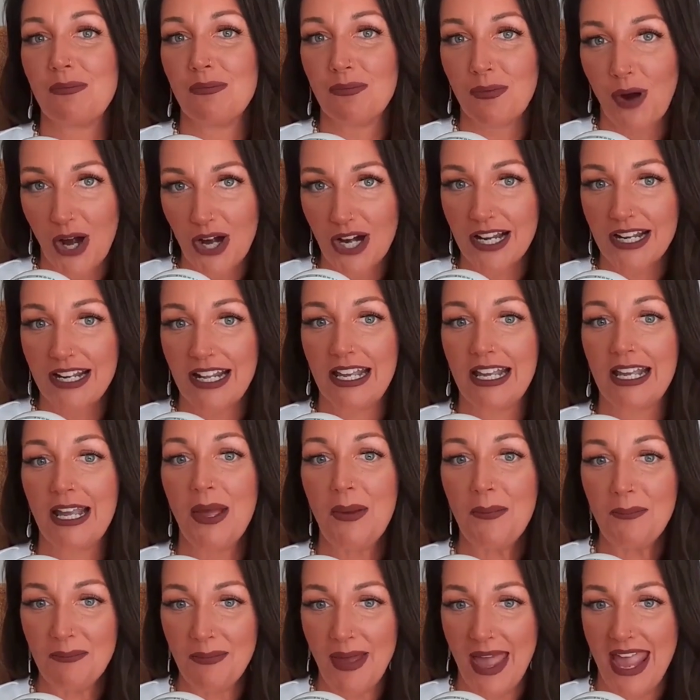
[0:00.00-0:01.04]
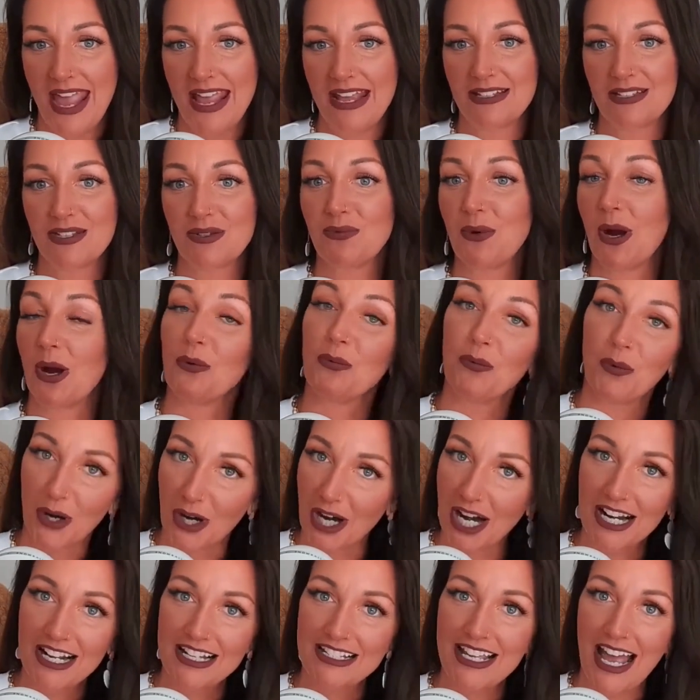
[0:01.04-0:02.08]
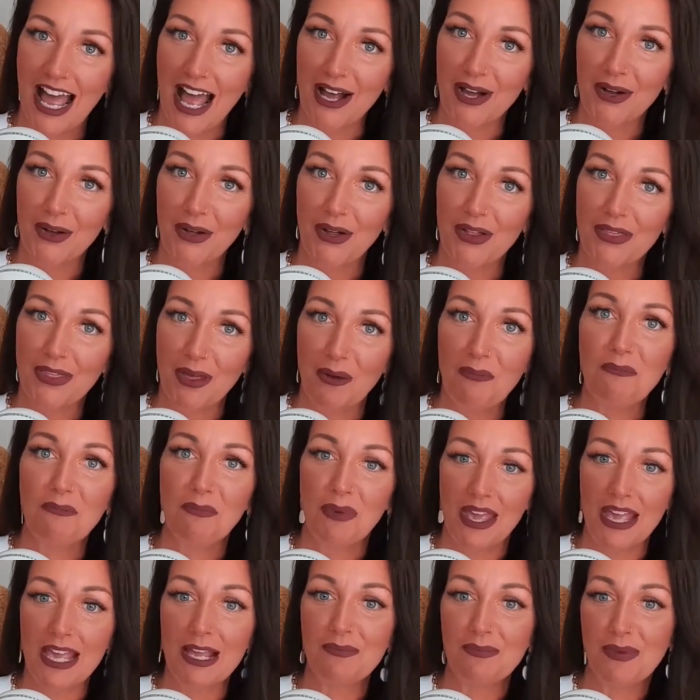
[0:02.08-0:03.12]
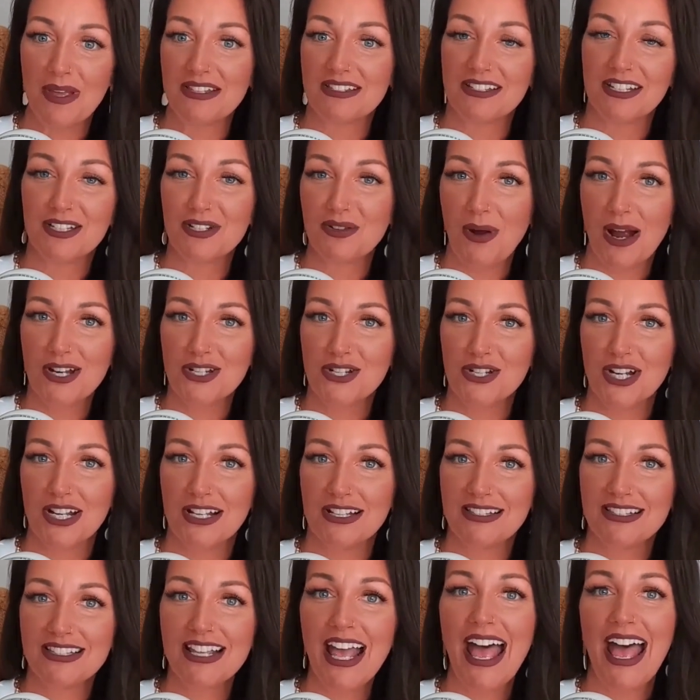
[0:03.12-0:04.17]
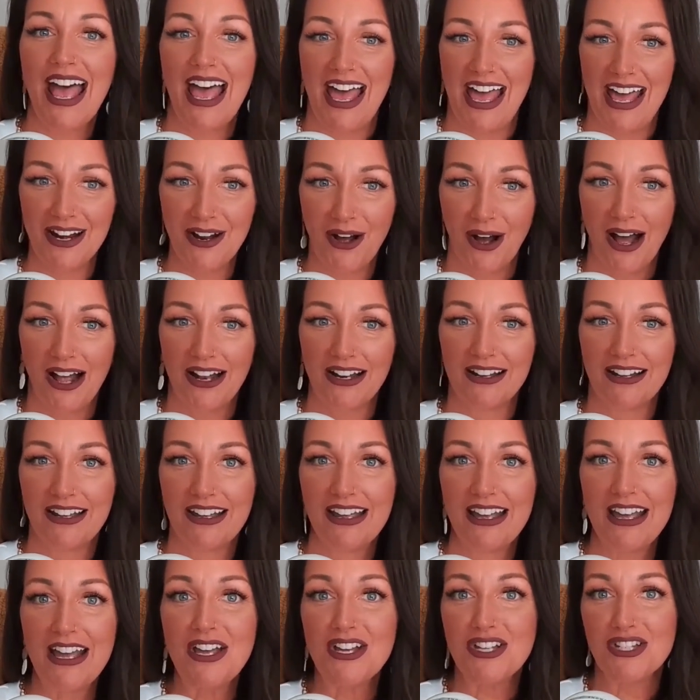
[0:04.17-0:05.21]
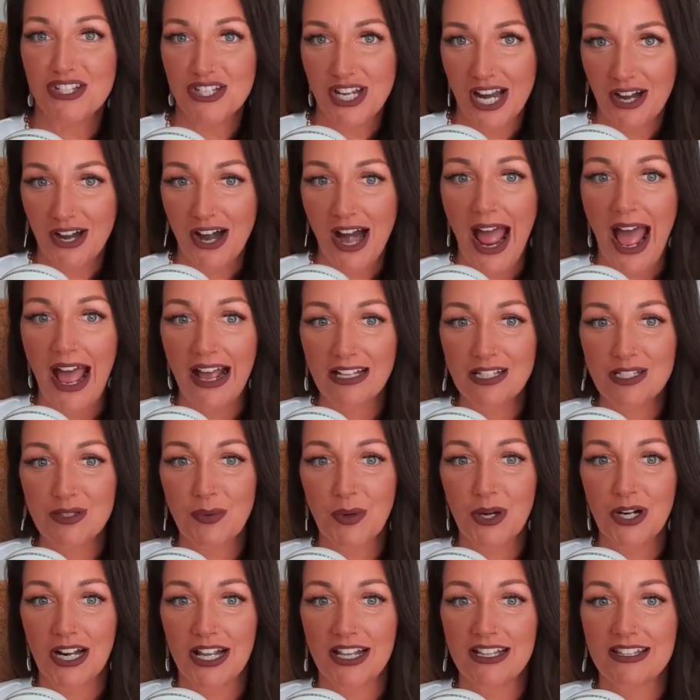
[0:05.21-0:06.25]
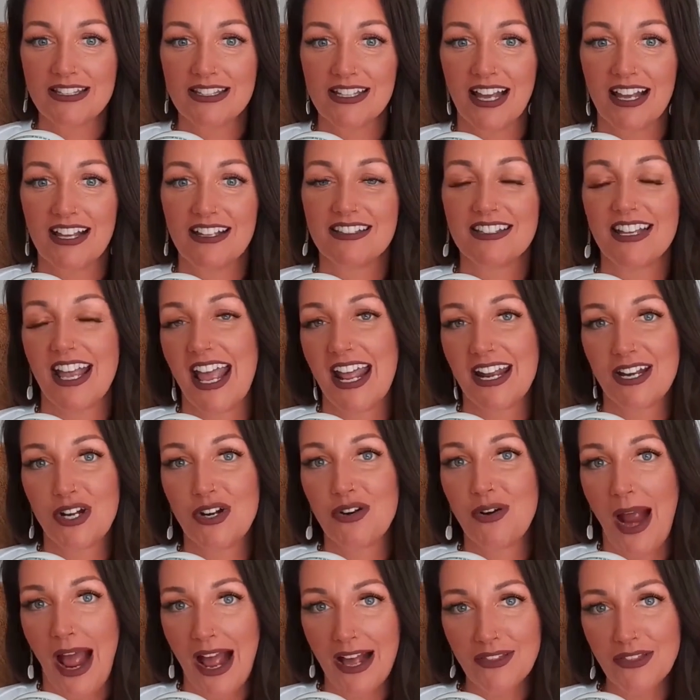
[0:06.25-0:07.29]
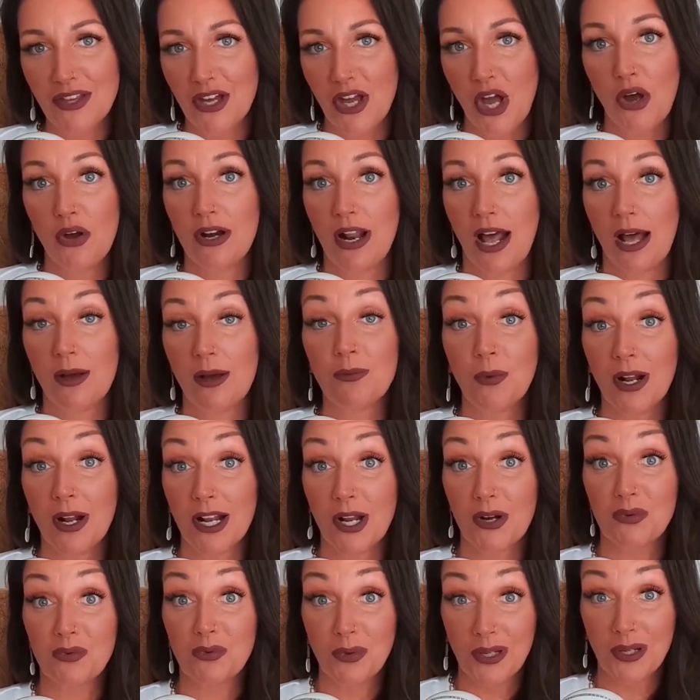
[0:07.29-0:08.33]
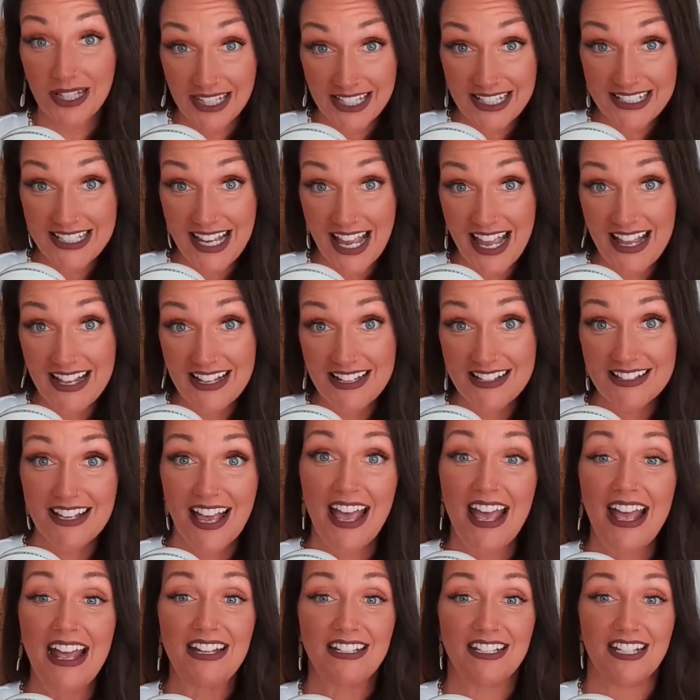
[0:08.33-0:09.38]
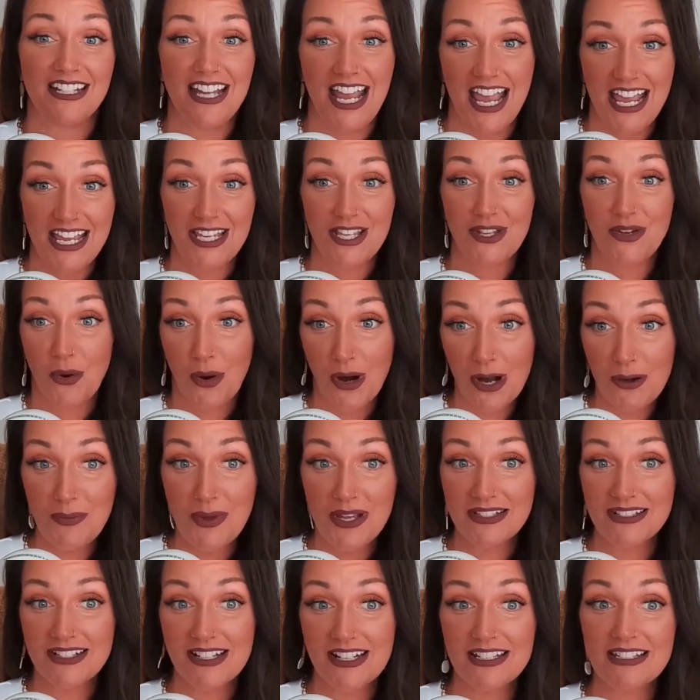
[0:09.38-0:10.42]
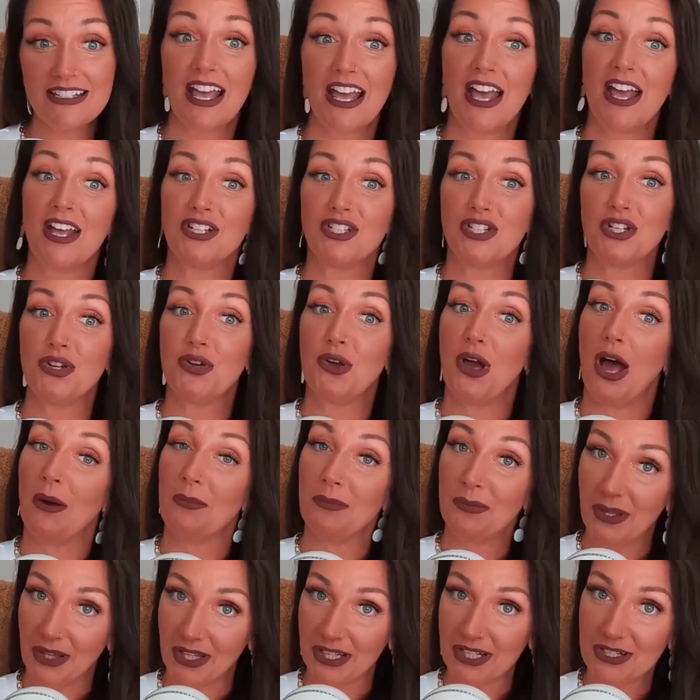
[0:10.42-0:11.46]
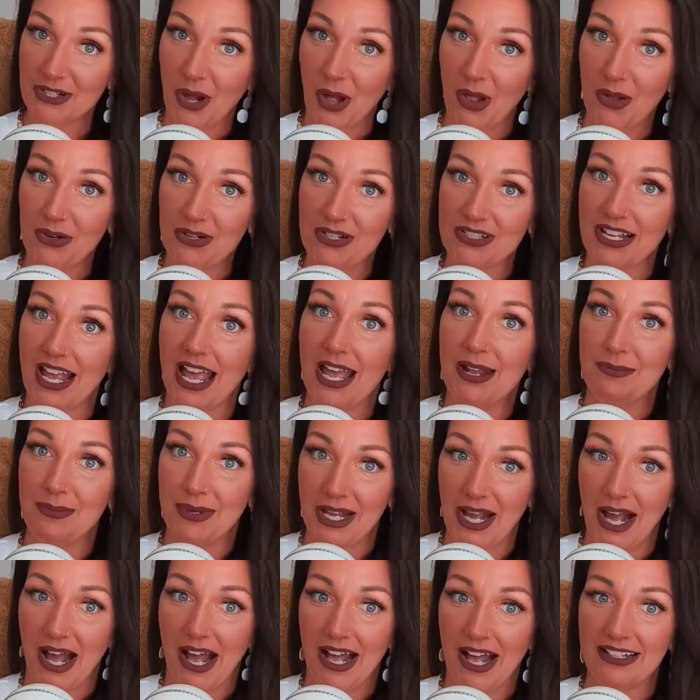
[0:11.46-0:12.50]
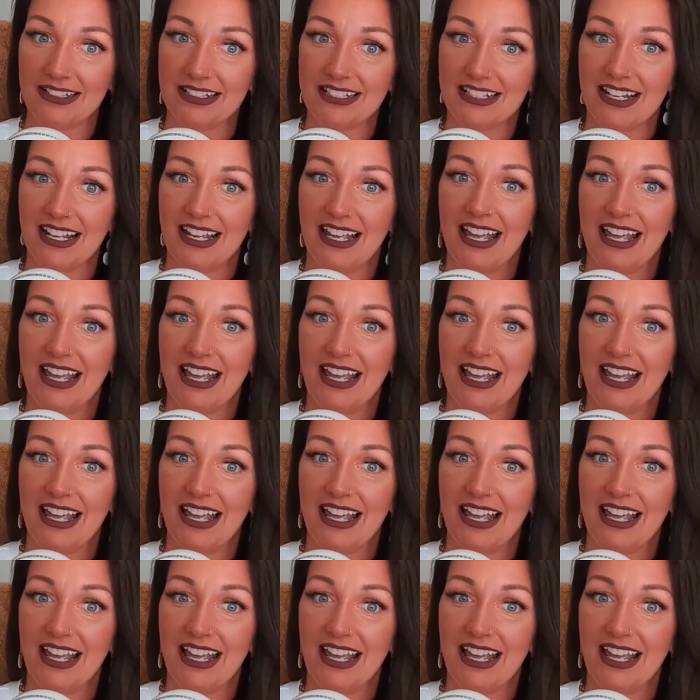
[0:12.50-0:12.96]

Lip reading: the marketing maze where we're going to tackle the big business questions head on, share expert insights, and crack the code on what it really takes to take your business to $1 million and beyond.